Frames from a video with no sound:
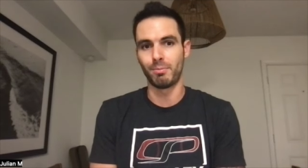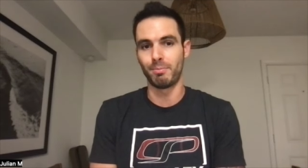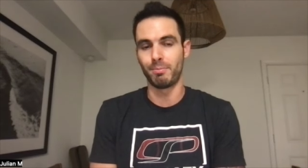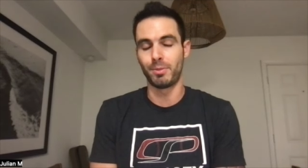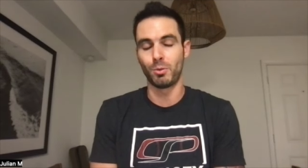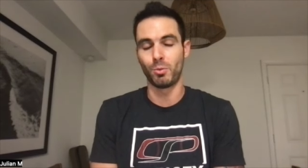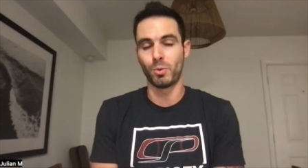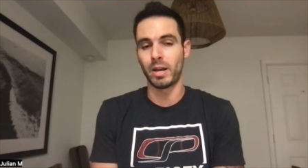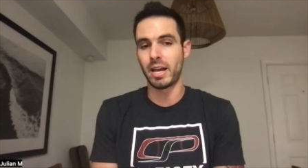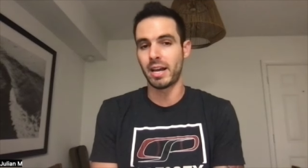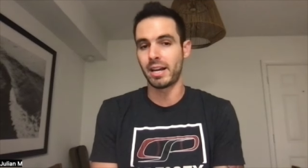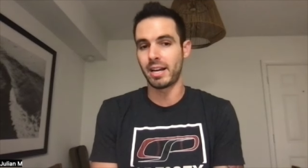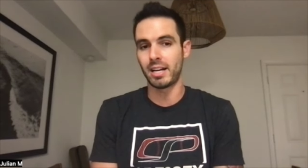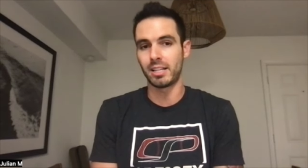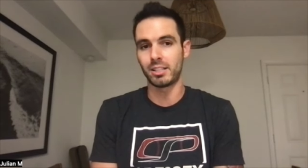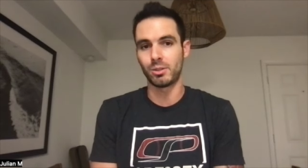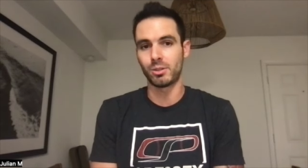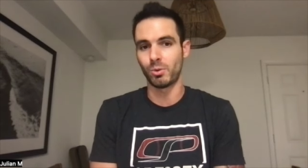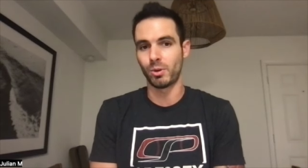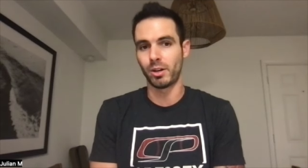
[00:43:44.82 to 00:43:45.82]
the way I got
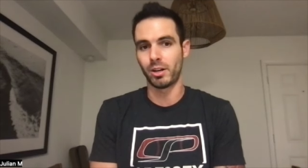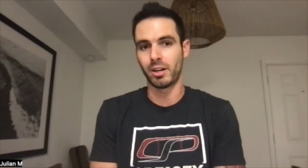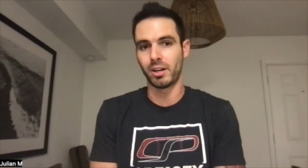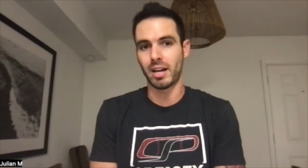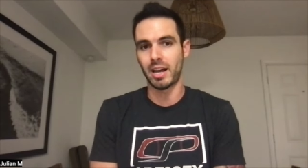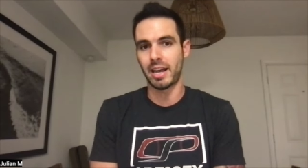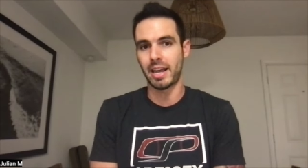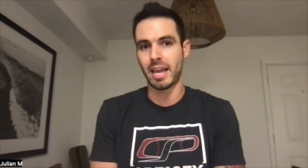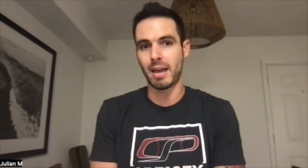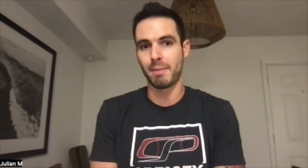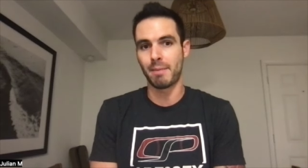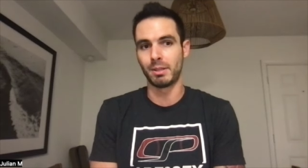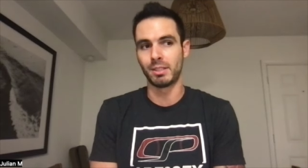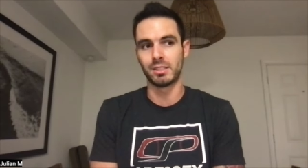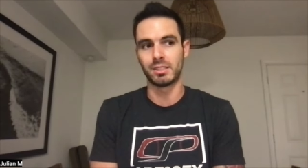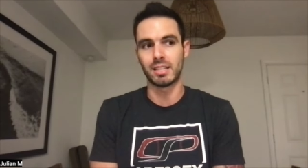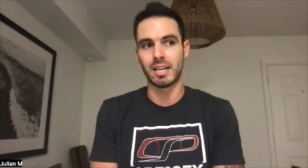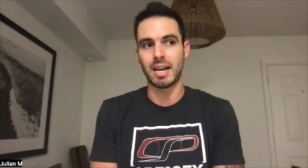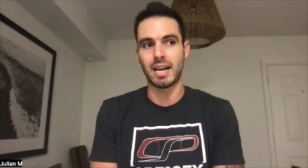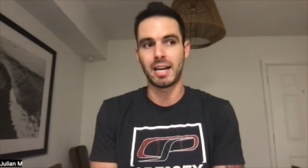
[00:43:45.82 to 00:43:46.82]
to where I am
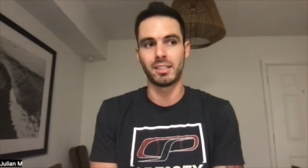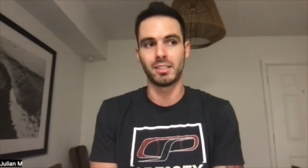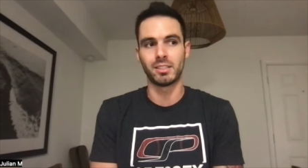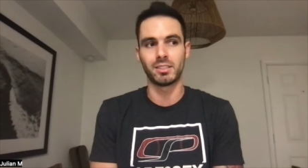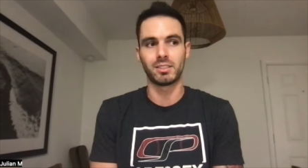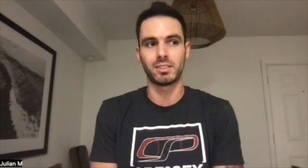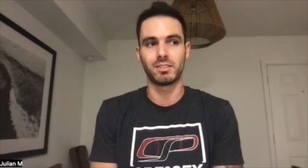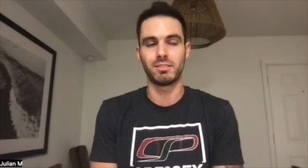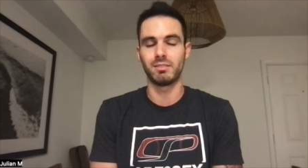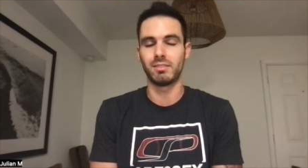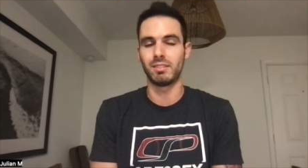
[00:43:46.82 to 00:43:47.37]
is I just